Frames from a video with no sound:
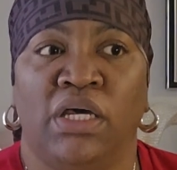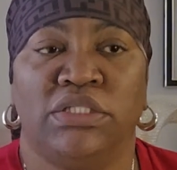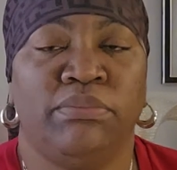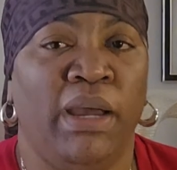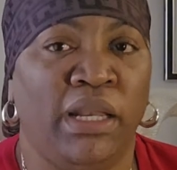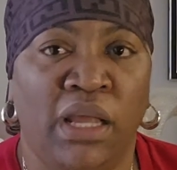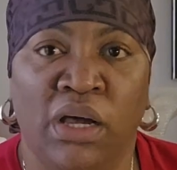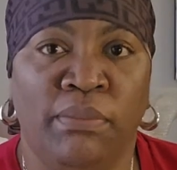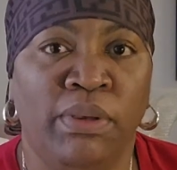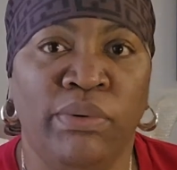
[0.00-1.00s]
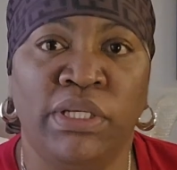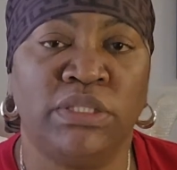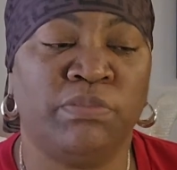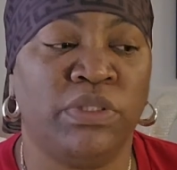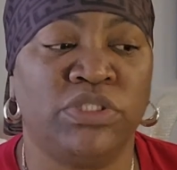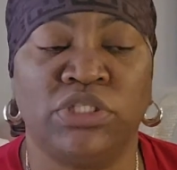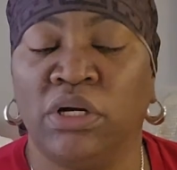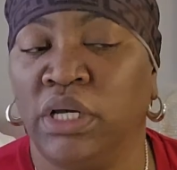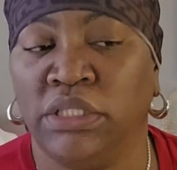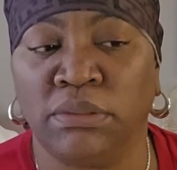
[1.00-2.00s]
She might not go be with this person. She'll
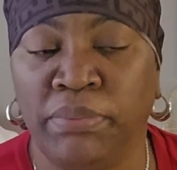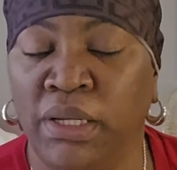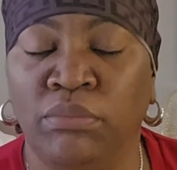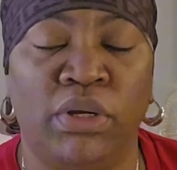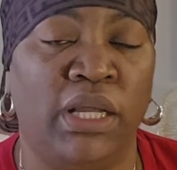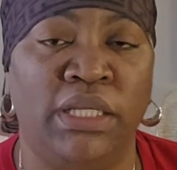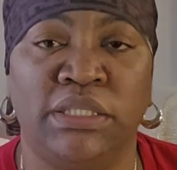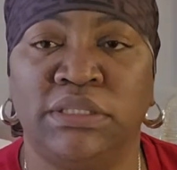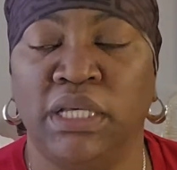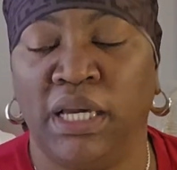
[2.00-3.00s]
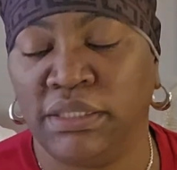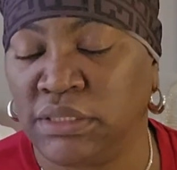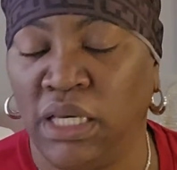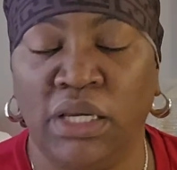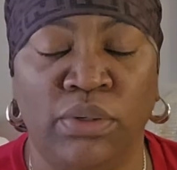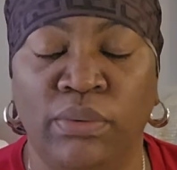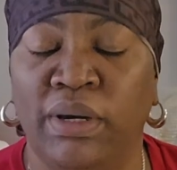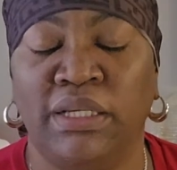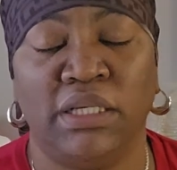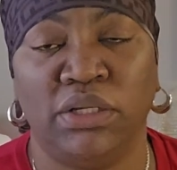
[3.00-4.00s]
go catch up on him one of these days and say, you know
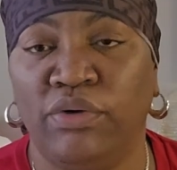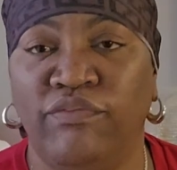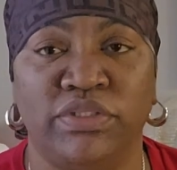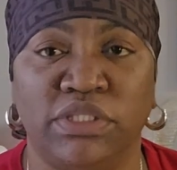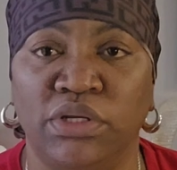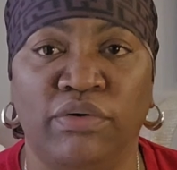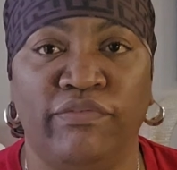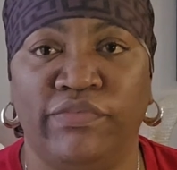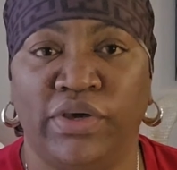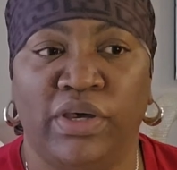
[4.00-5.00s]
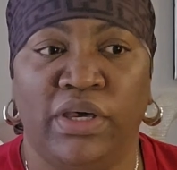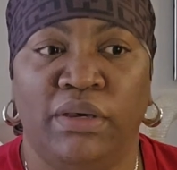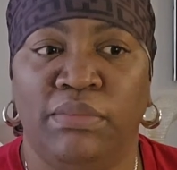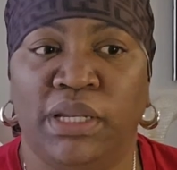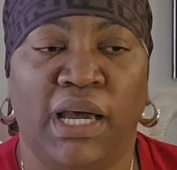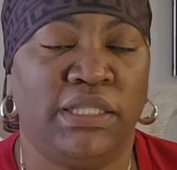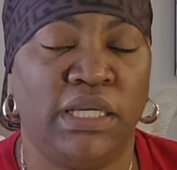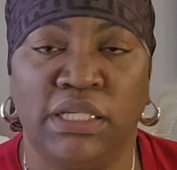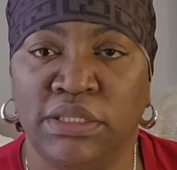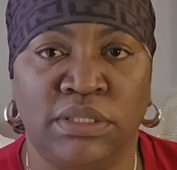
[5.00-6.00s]
what? Enough is enough. We not
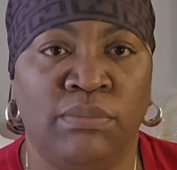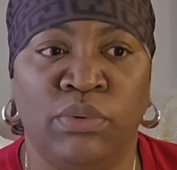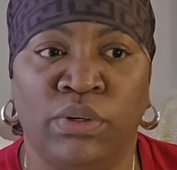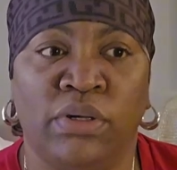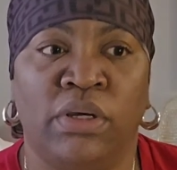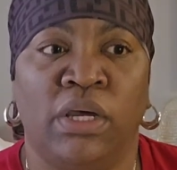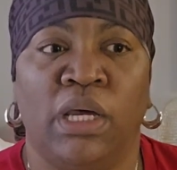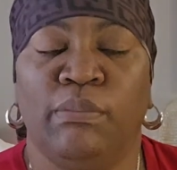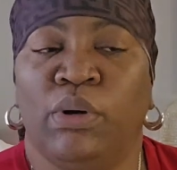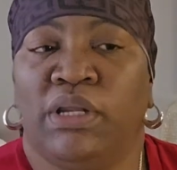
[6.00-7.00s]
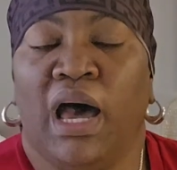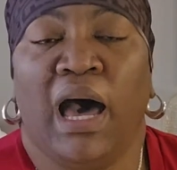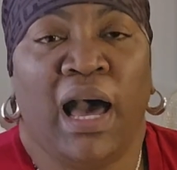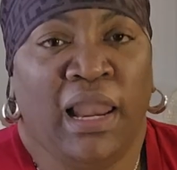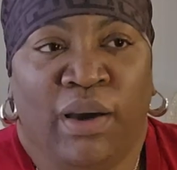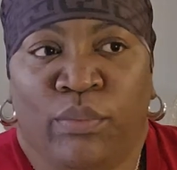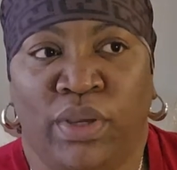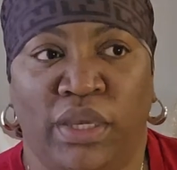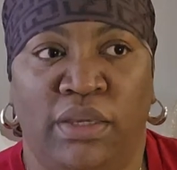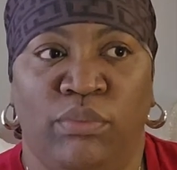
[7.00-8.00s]
take this no more. But all of
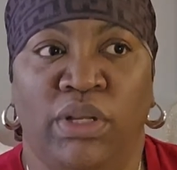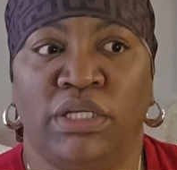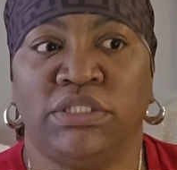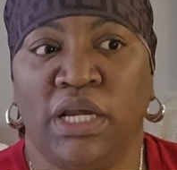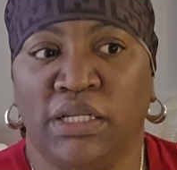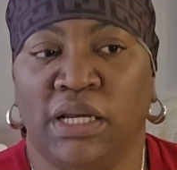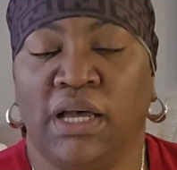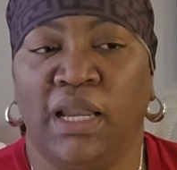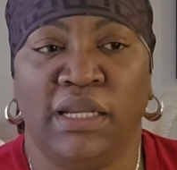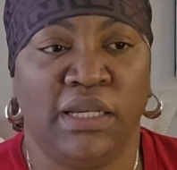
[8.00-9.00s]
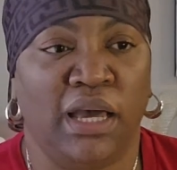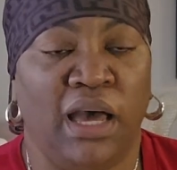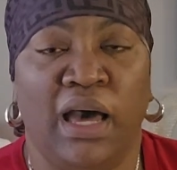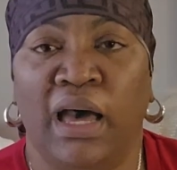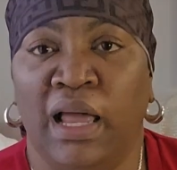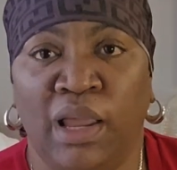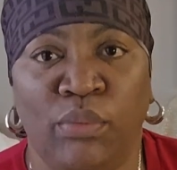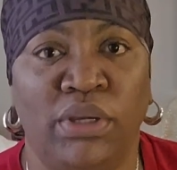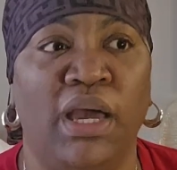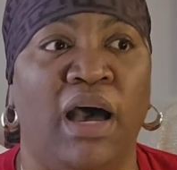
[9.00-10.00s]
we, when you check the calendar, all of
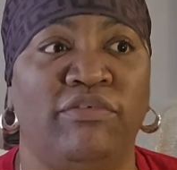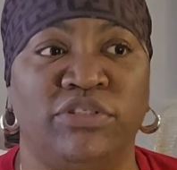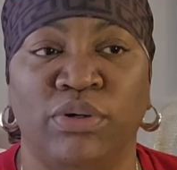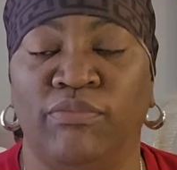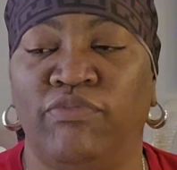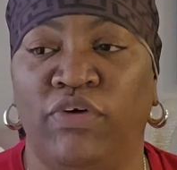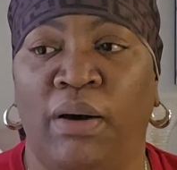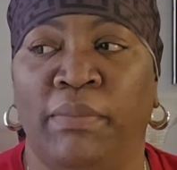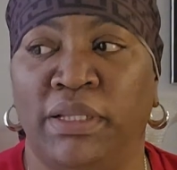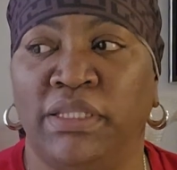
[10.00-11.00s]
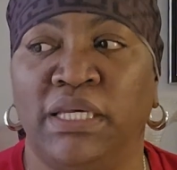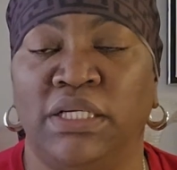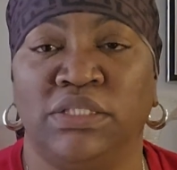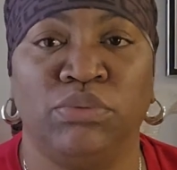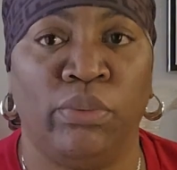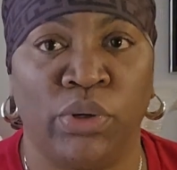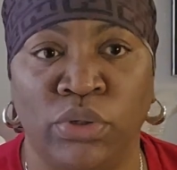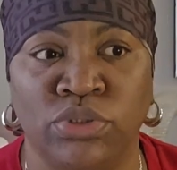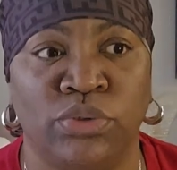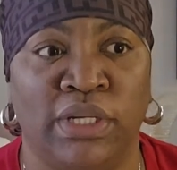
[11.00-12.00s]
we have some form of things where we
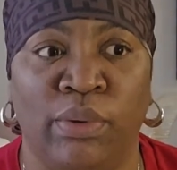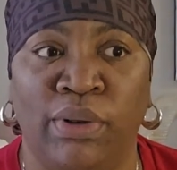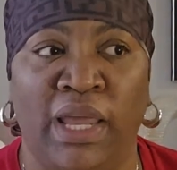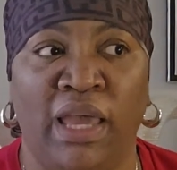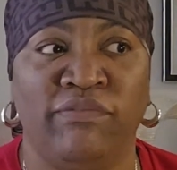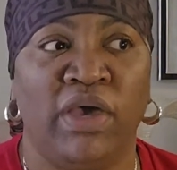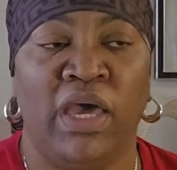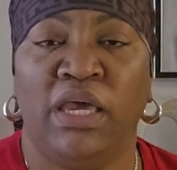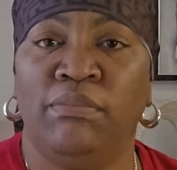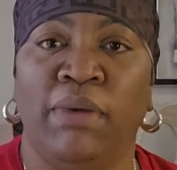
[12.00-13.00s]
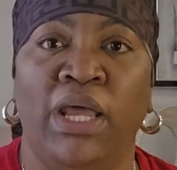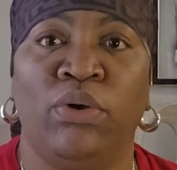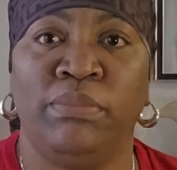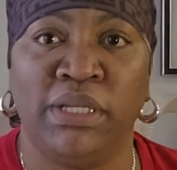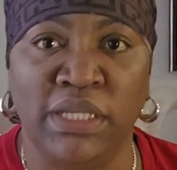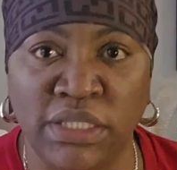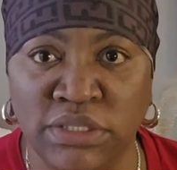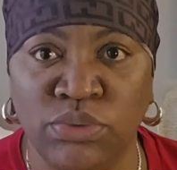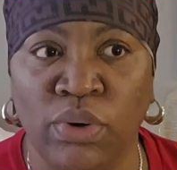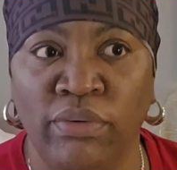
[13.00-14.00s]
go through in our life. It might not be this
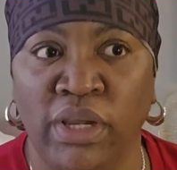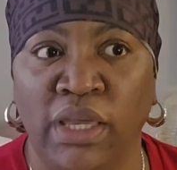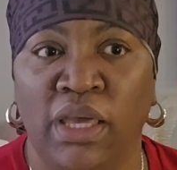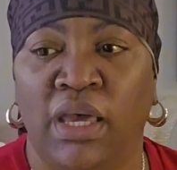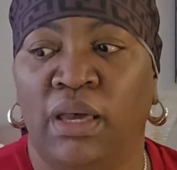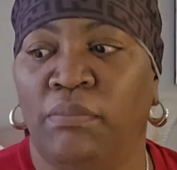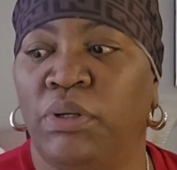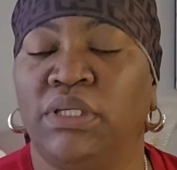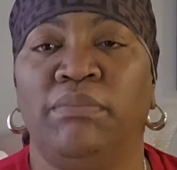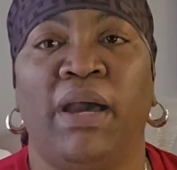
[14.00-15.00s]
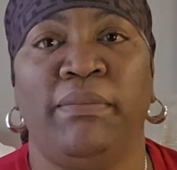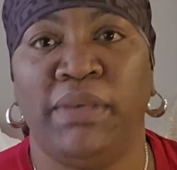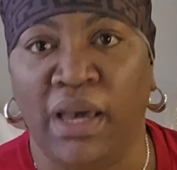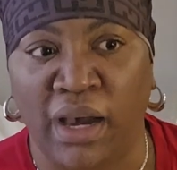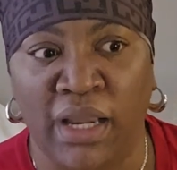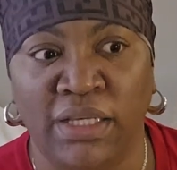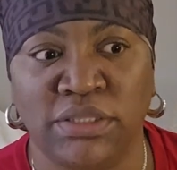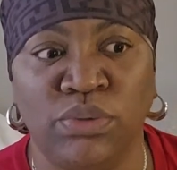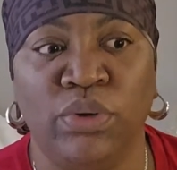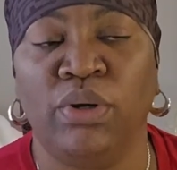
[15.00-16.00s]
story, but it might be another
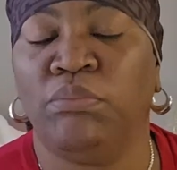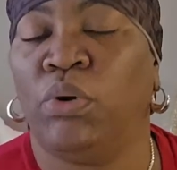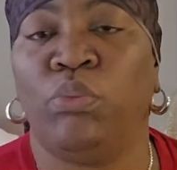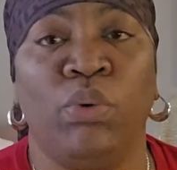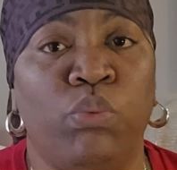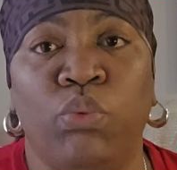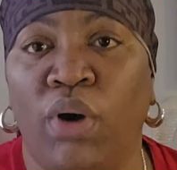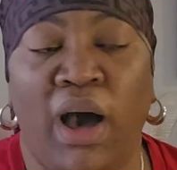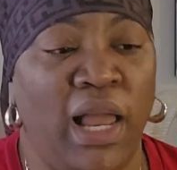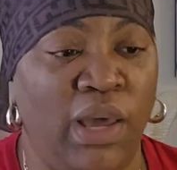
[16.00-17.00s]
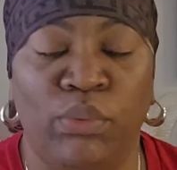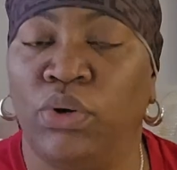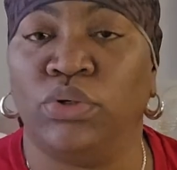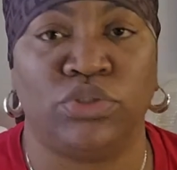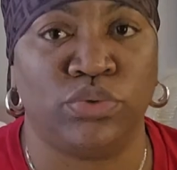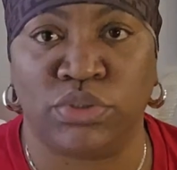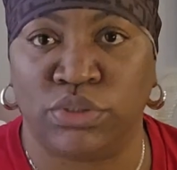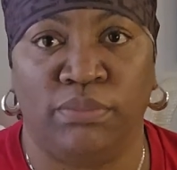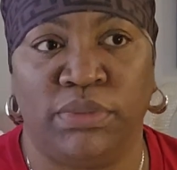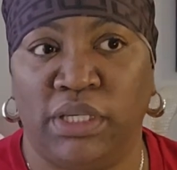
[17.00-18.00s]
story. But we all of we go through
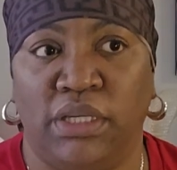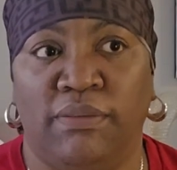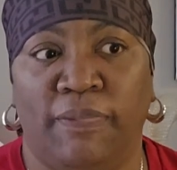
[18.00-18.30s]
something.